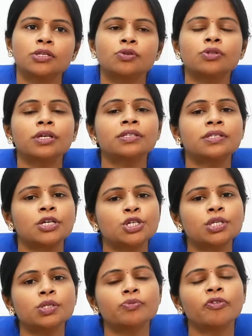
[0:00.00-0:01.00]
So the
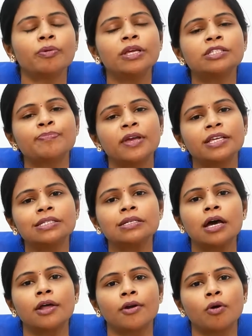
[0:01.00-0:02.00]
sessions will be spaced
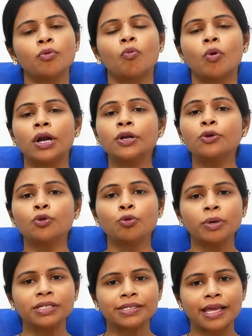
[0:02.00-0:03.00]
around 1 to 2
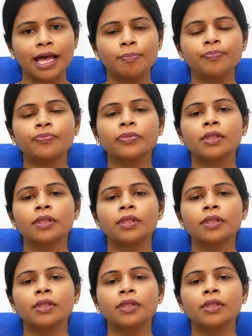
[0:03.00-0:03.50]
months gap,